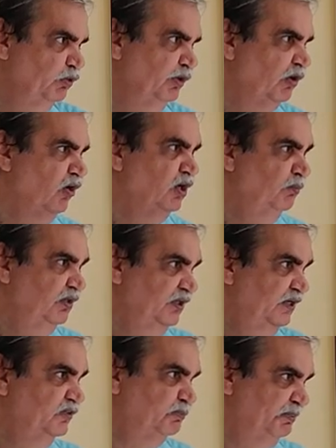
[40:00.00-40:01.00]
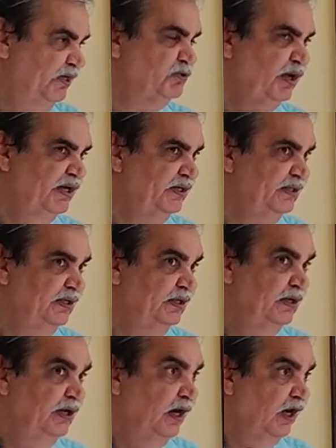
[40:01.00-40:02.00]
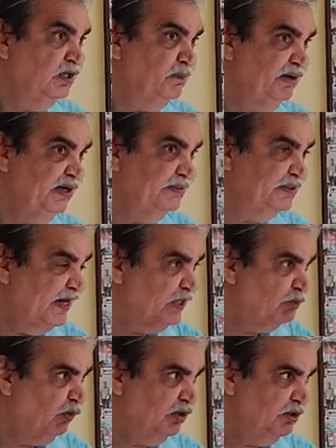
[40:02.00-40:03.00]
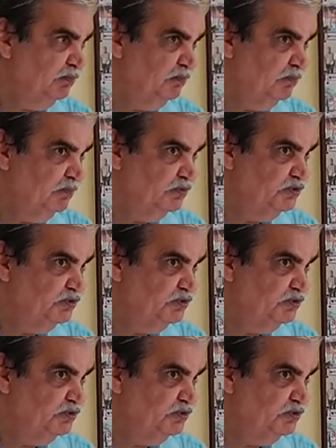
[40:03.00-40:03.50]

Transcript: when you were talking about that spirituality thing, ultimately that is what